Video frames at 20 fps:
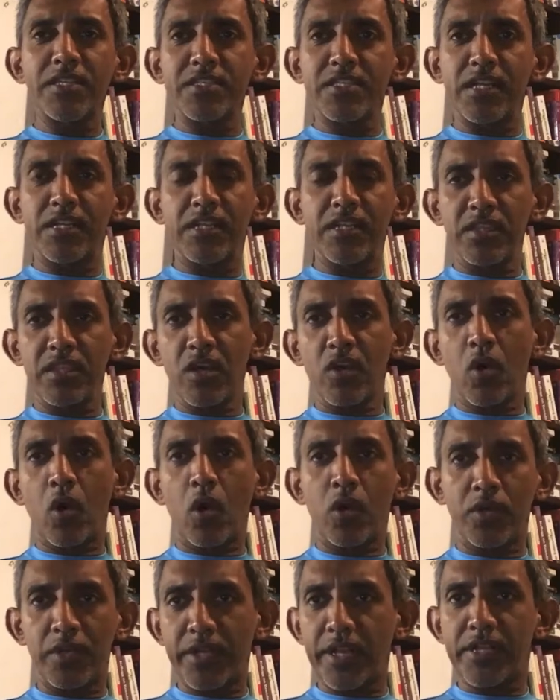setting the
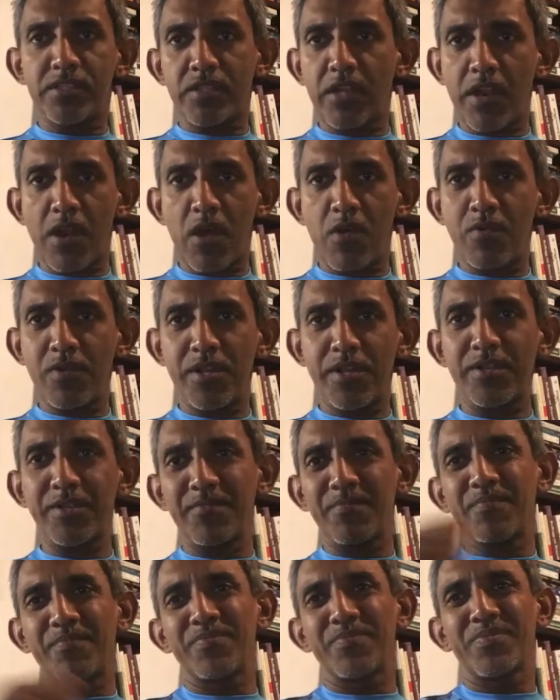context around it.
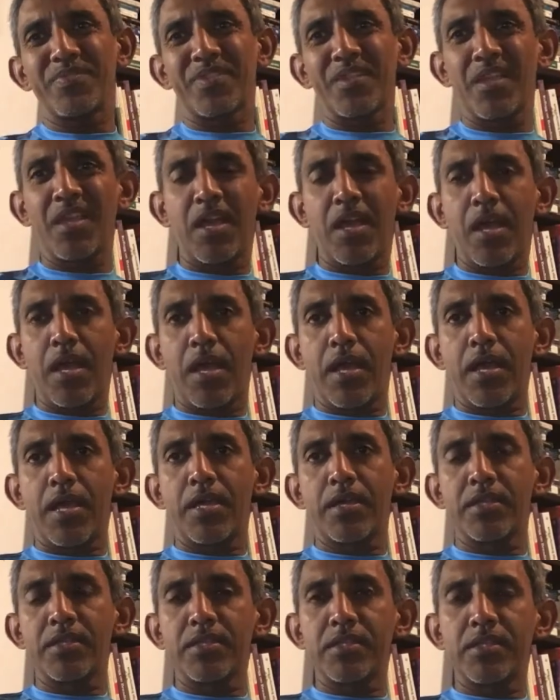
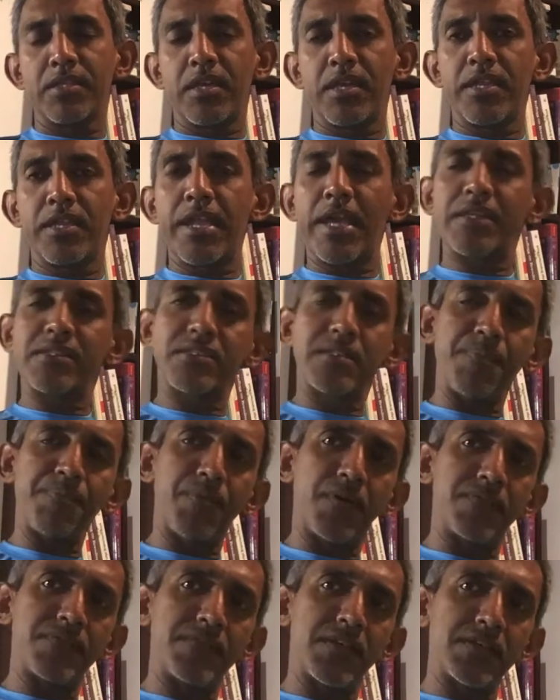The next step
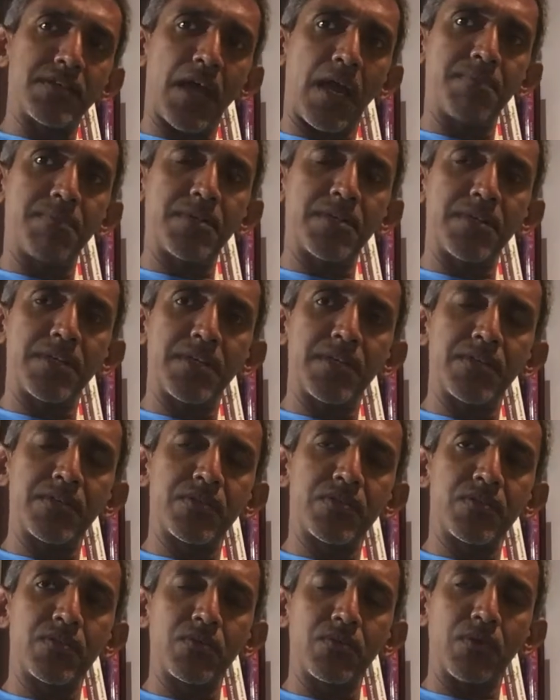of the assignment
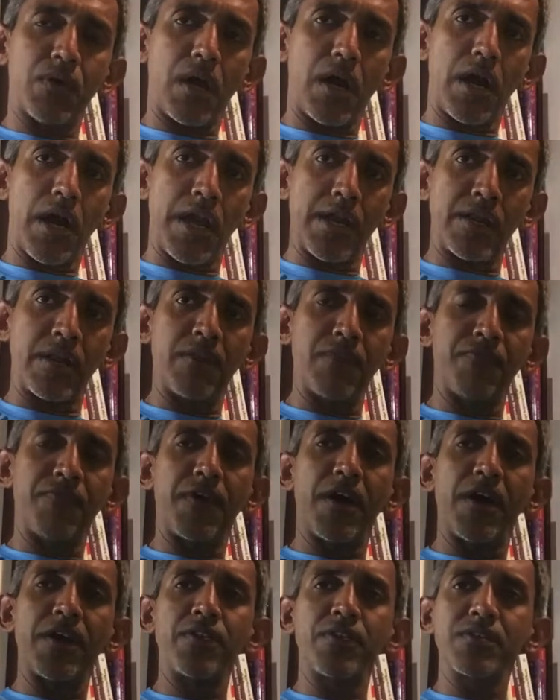is to
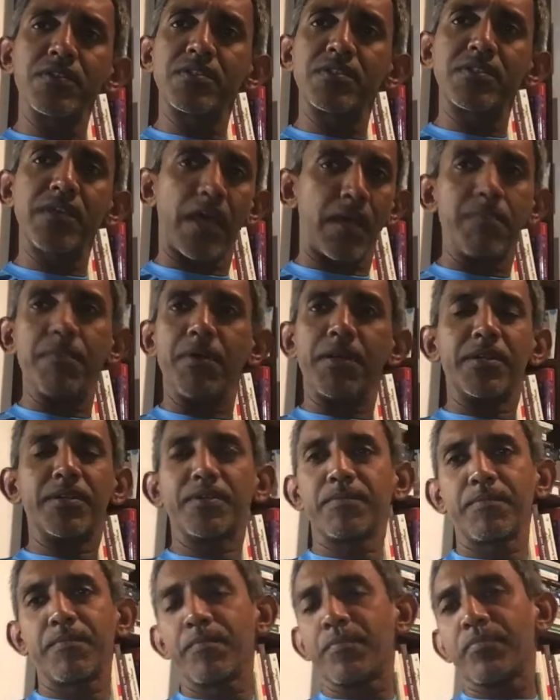identify your segment
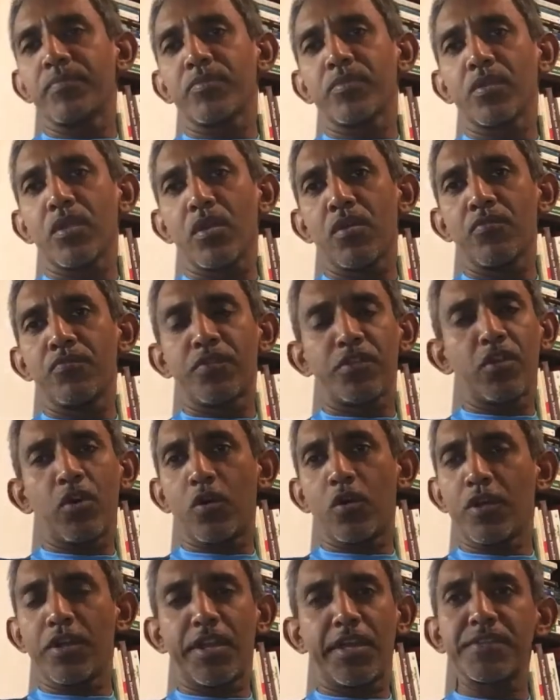for the
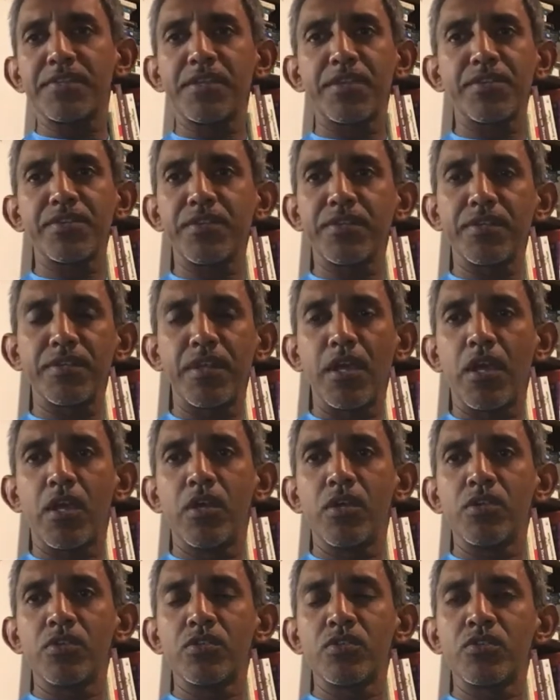organization.
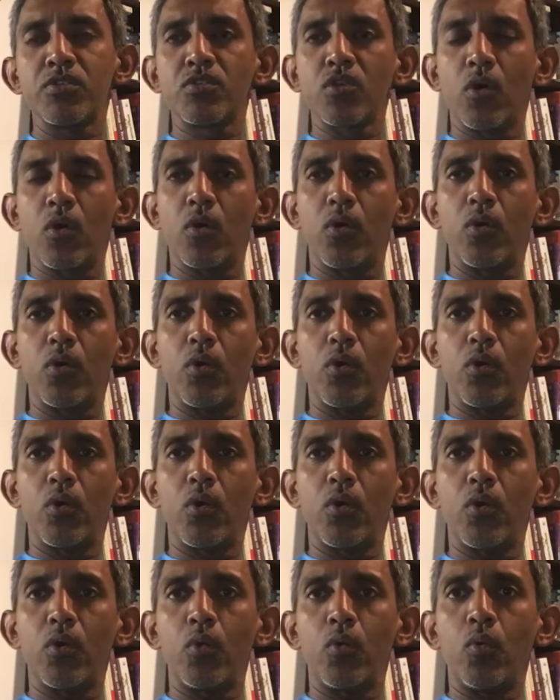So
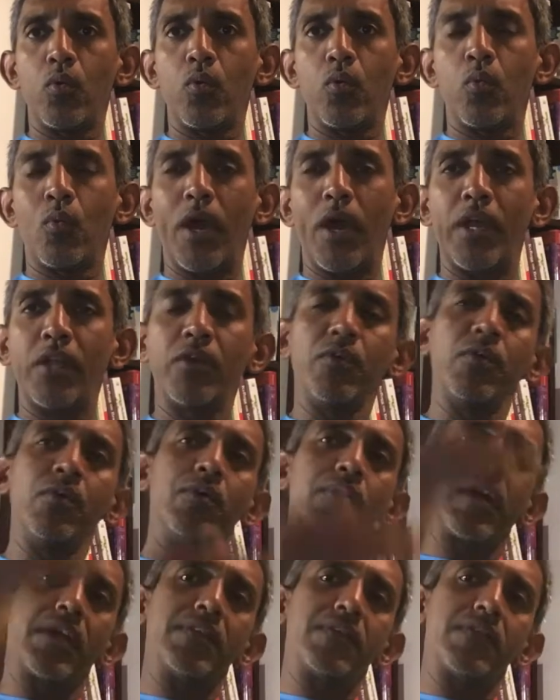while you
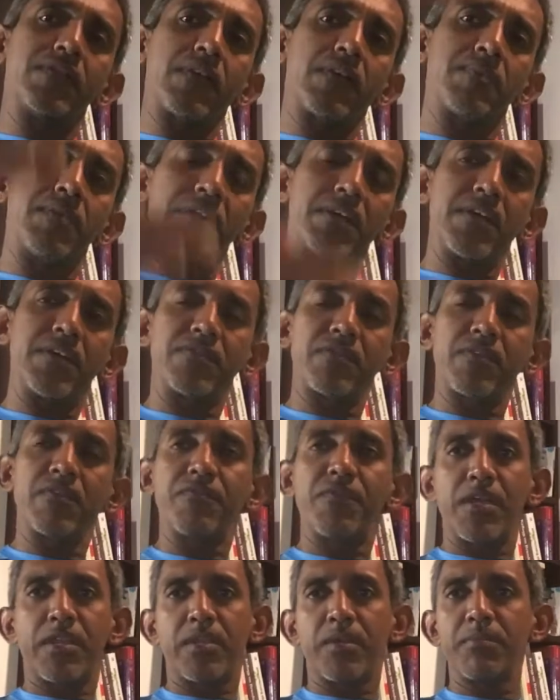look at the segmentation
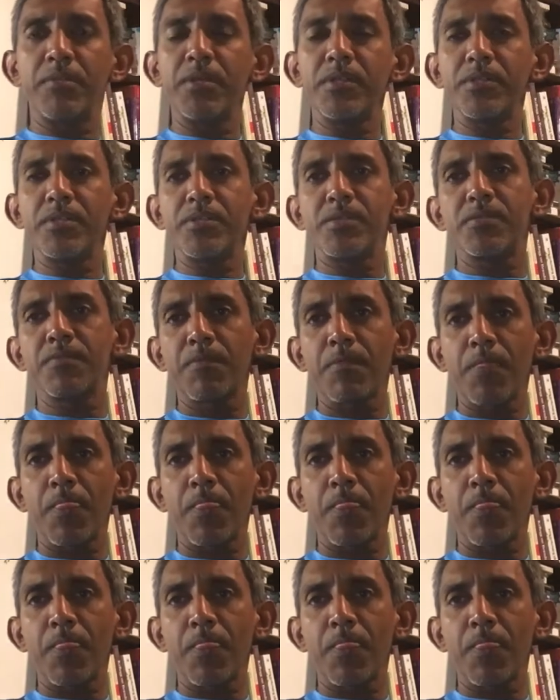variables